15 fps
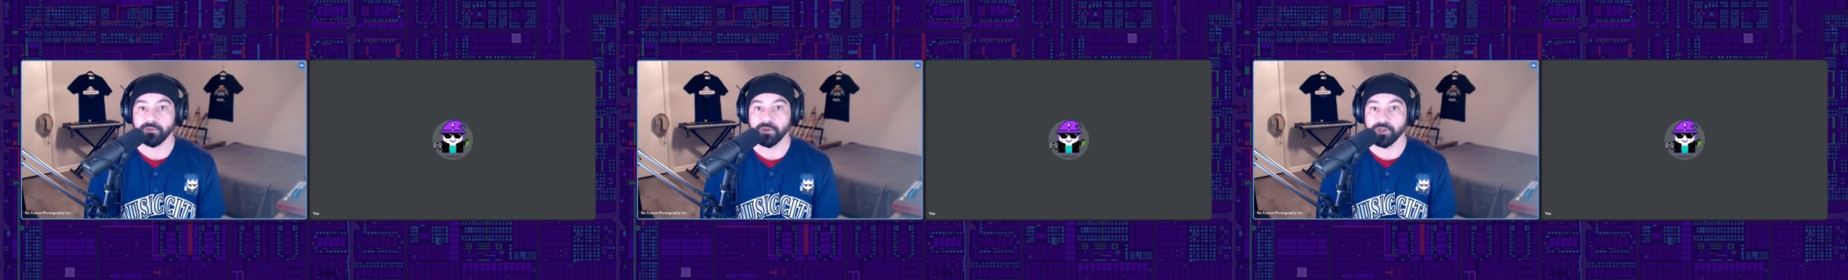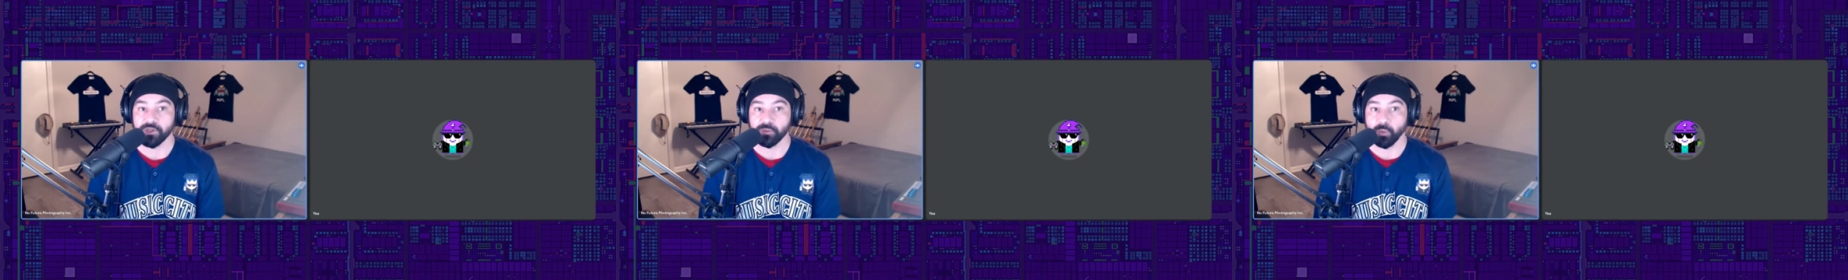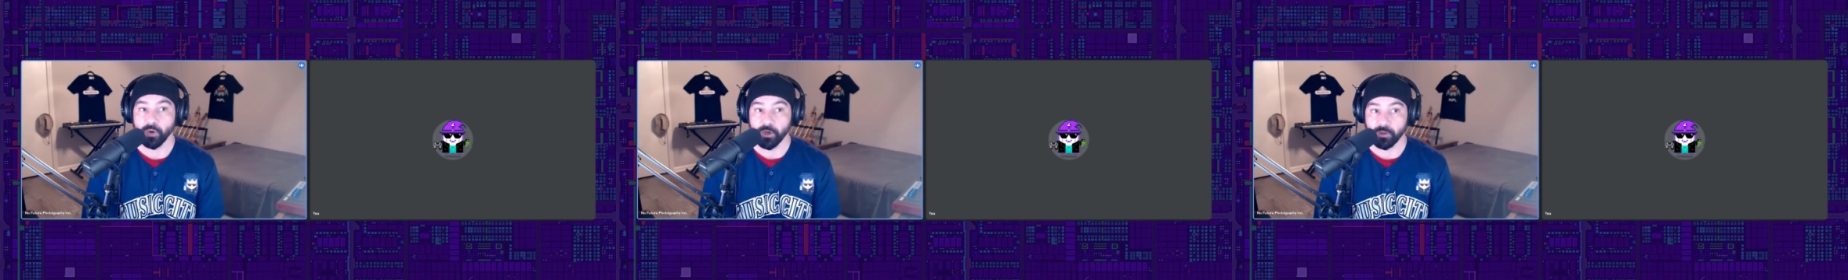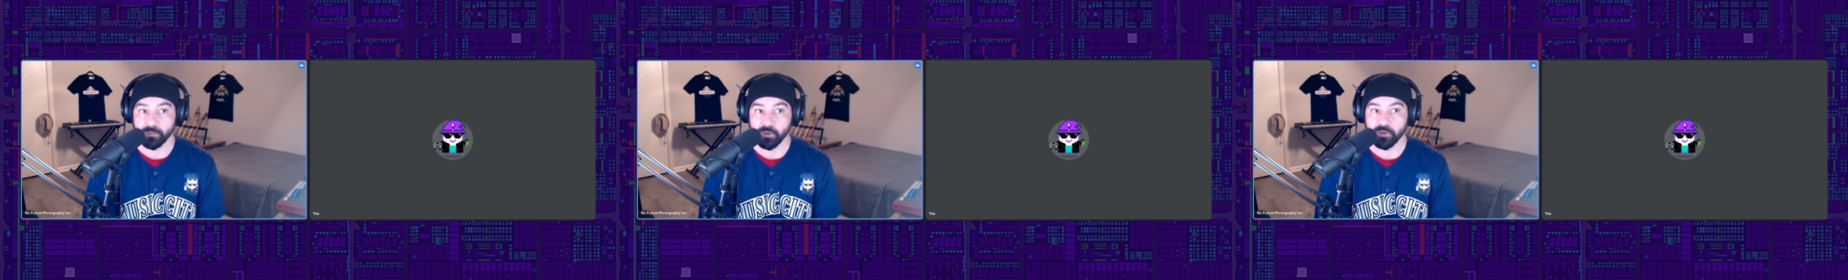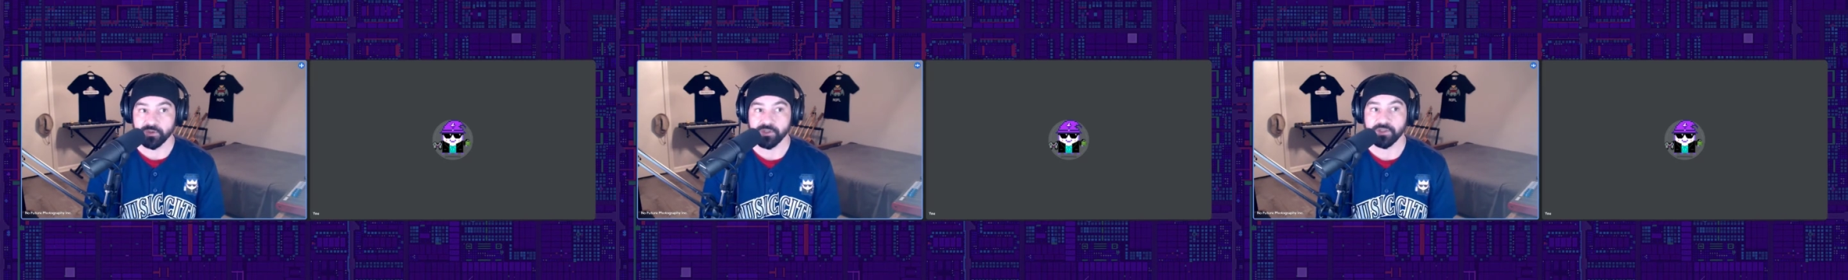for these
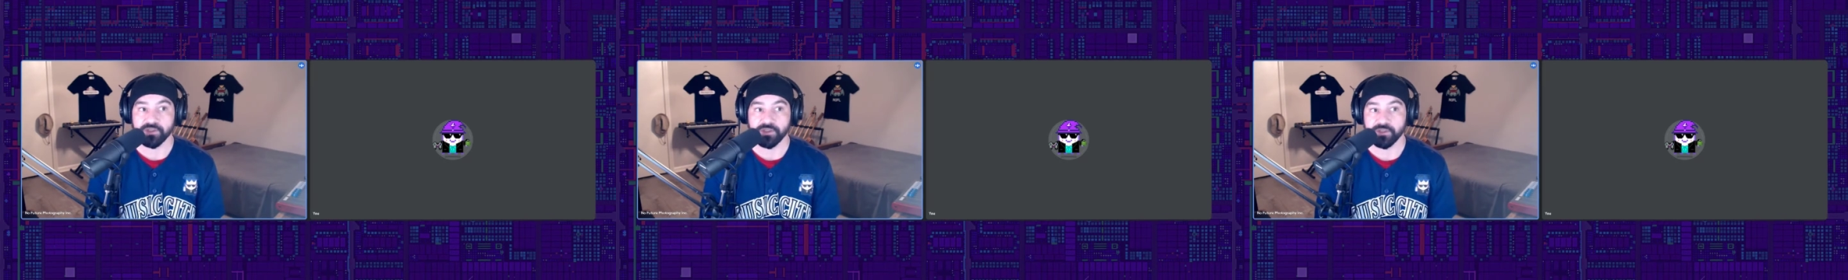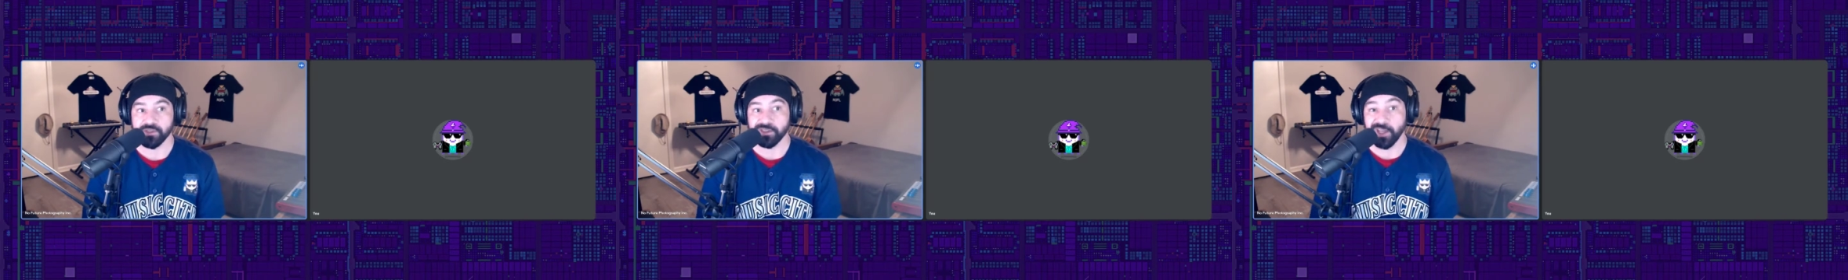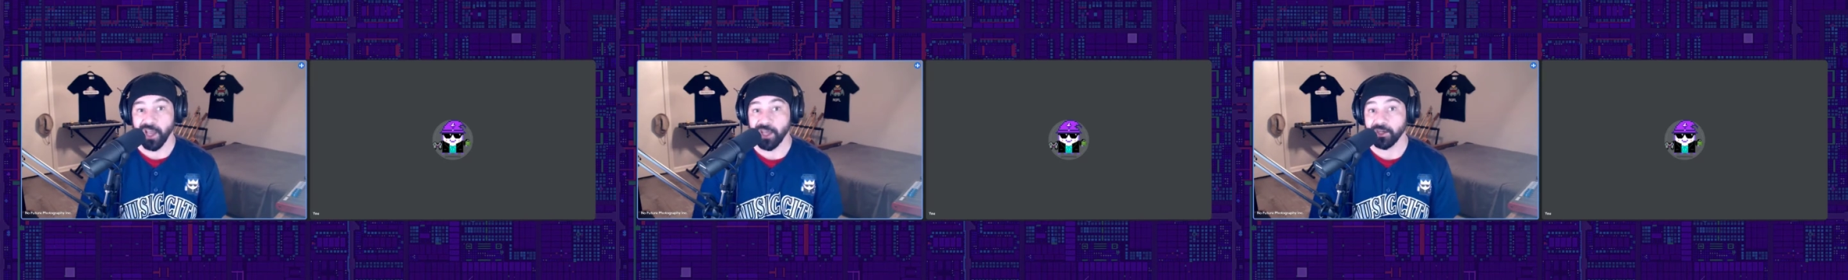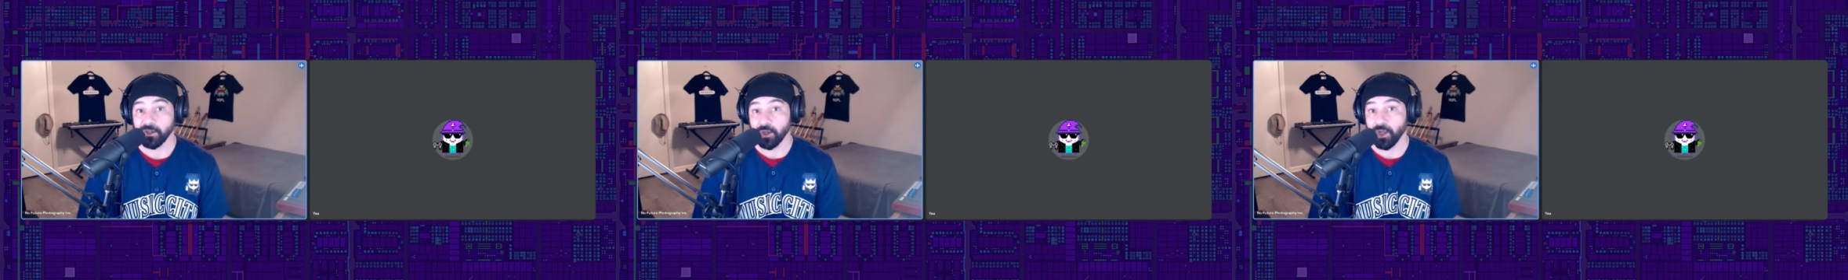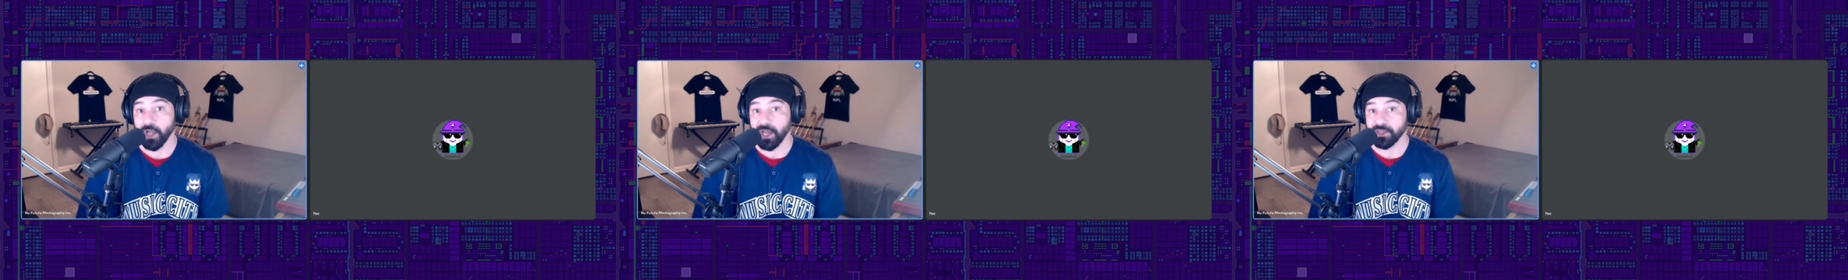wearables since this is kind of
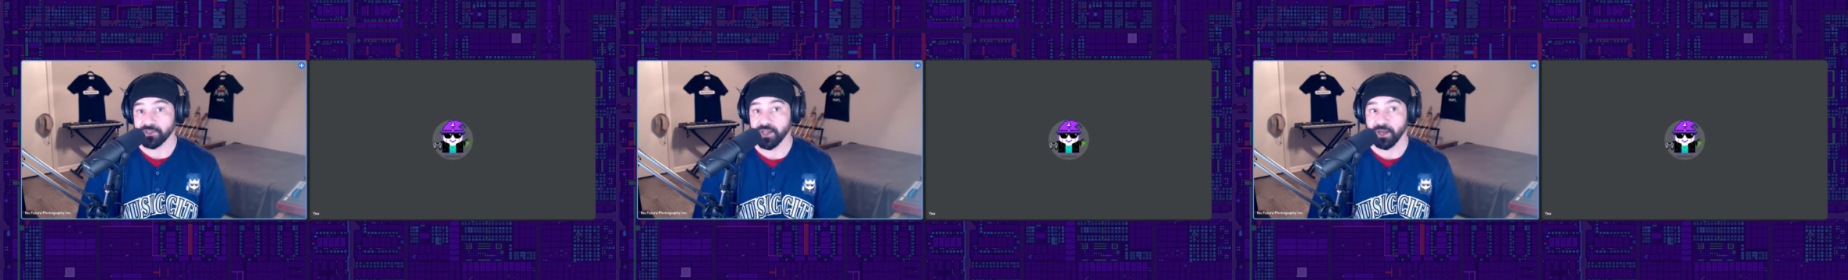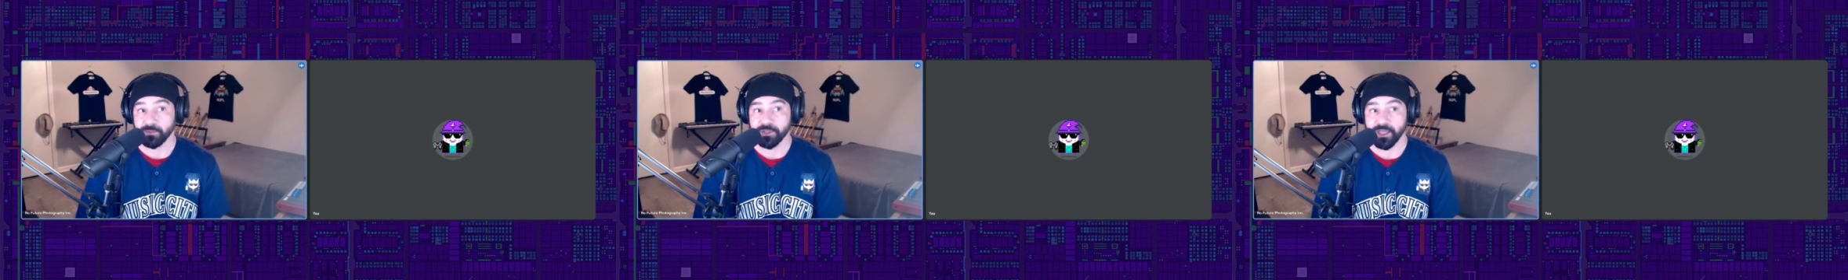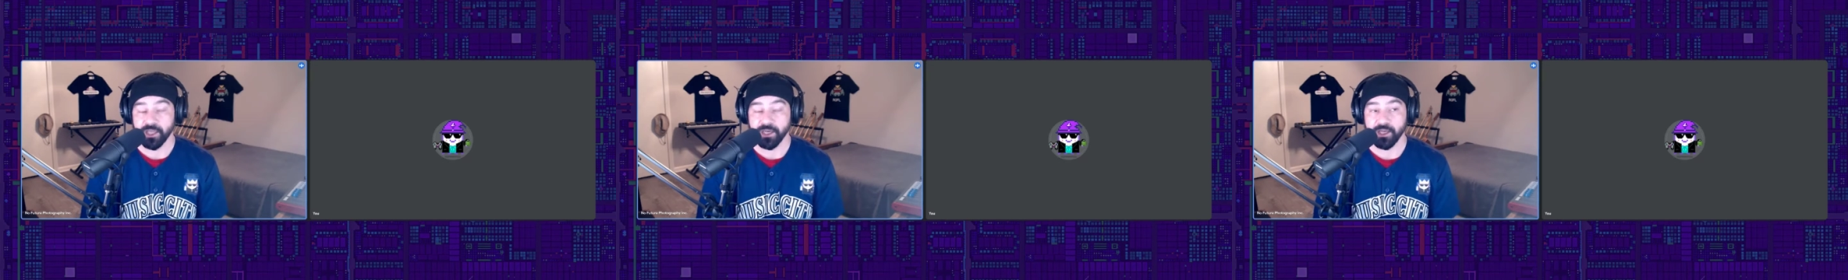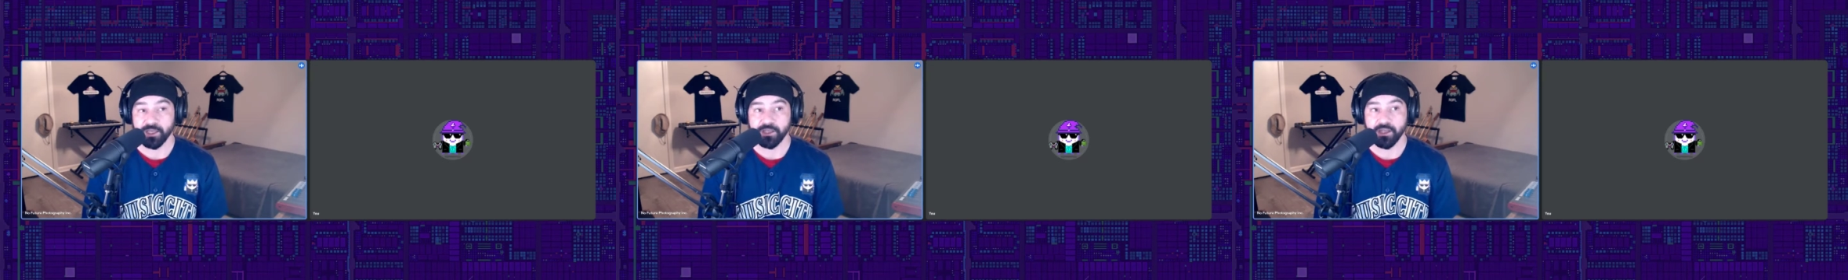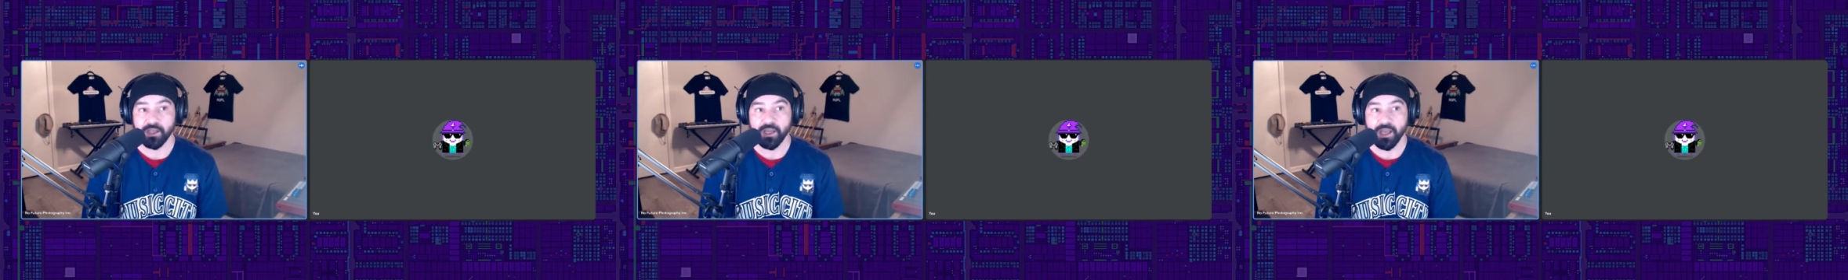the last time to get
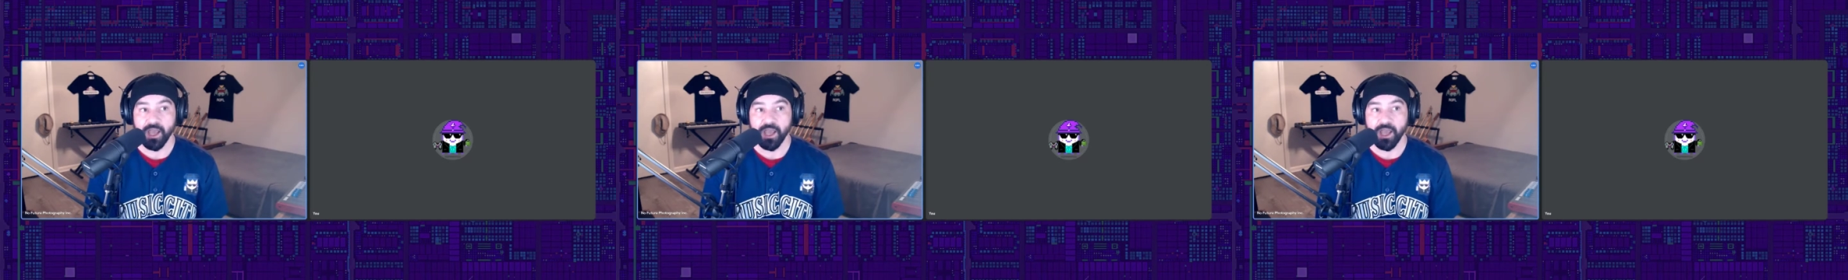in.